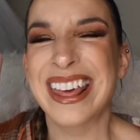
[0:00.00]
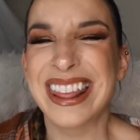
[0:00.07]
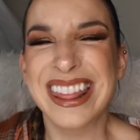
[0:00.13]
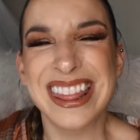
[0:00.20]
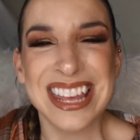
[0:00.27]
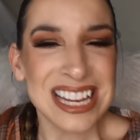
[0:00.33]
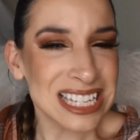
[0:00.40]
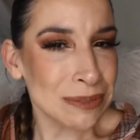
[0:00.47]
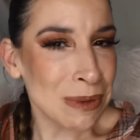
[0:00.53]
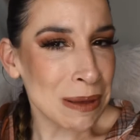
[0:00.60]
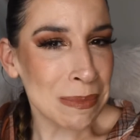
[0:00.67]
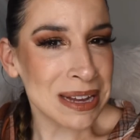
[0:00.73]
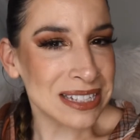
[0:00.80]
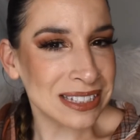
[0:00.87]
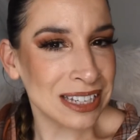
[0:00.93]
This made
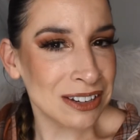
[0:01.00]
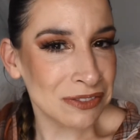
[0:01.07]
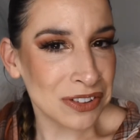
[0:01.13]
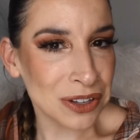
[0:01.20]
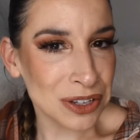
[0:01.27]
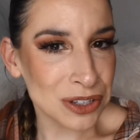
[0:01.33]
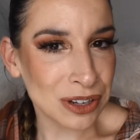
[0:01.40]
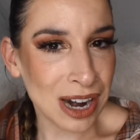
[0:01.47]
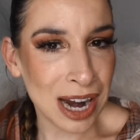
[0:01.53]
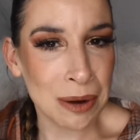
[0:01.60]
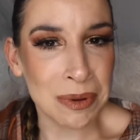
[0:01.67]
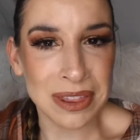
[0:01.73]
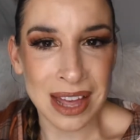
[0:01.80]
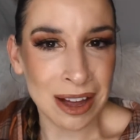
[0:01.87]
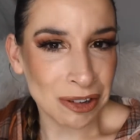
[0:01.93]
my skin feel dry
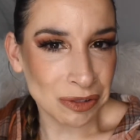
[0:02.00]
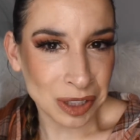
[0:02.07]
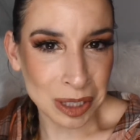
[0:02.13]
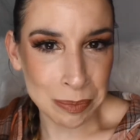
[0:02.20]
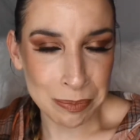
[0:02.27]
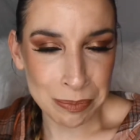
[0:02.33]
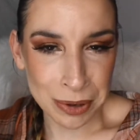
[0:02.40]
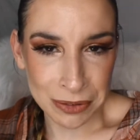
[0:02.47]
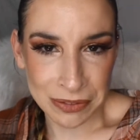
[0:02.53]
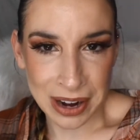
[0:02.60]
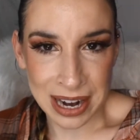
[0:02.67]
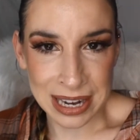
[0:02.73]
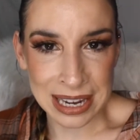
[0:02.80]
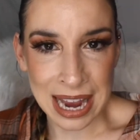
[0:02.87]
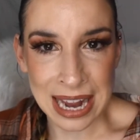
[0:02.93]
without really
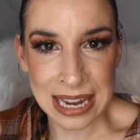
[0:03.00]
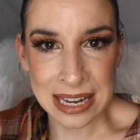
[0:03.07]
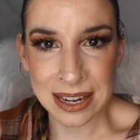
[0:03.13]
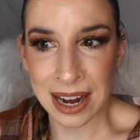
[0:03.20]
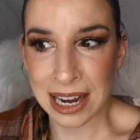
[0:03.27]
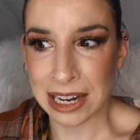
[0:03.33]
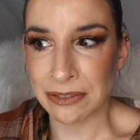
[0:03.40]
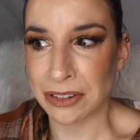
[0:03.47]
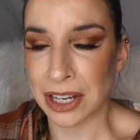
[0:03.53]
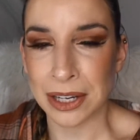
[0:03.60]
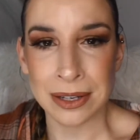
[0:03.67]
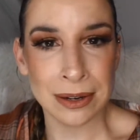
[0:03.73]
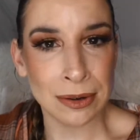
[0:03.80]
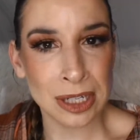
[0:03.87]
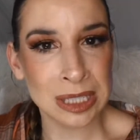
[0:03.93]
providing any kind of like
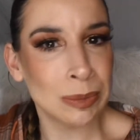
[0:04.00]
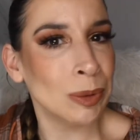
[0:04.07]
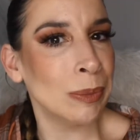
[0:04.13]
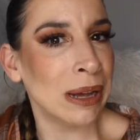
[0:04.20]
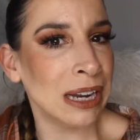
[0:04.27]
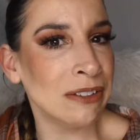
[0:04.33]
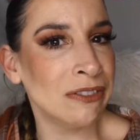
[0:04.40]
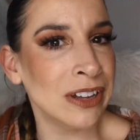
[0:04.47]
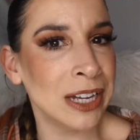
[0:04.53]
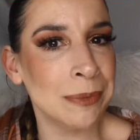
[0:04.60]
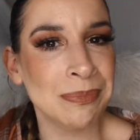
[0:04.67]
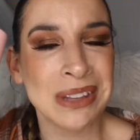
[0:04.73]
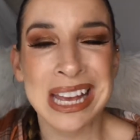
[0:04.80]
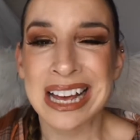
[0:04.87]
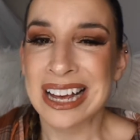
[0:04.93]
noticeable benefit.
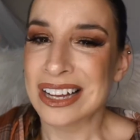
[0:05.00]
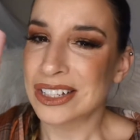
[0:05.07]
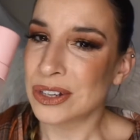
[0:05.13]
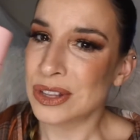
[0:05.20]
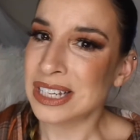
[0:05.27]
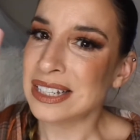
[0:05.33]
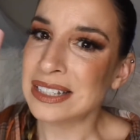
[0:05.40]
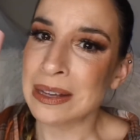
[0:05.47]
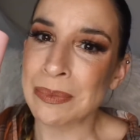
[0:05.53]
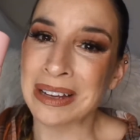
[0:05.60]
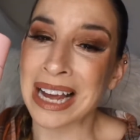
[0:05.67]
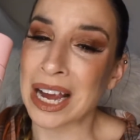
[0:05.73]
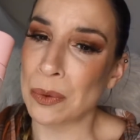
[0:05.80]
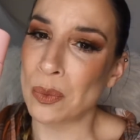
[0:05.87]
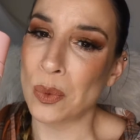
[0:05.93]
So this is something
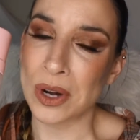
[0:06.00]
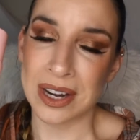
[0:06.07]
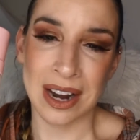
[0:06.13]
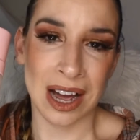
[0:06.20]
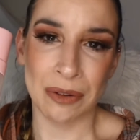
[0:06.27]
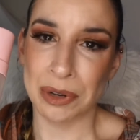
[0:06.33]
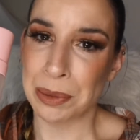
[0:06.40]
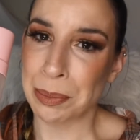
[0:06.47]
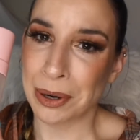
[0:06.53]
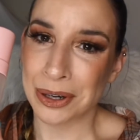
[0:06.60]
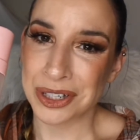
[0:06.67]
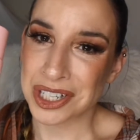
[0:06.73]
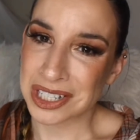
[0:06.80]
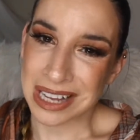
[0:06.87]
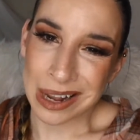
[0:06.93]
I would not
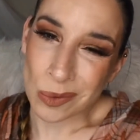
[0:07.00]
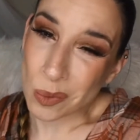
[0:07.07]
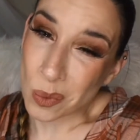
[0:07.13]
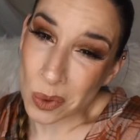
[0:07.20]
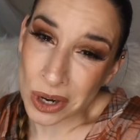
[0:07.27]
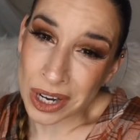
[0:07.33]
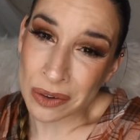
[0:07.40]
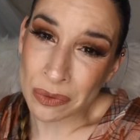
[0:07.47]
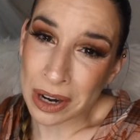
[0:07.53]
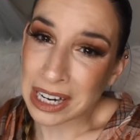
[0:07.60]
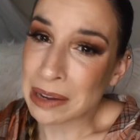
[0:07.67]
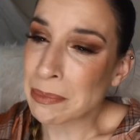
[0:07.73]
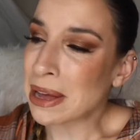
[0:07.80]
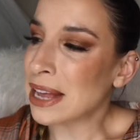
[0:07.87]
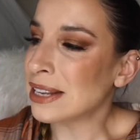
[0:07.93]
repurchase and wouldn't
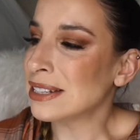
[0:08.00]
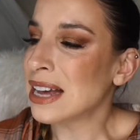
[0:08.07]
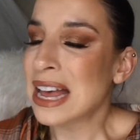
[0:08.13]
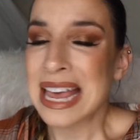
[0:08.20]
recommend.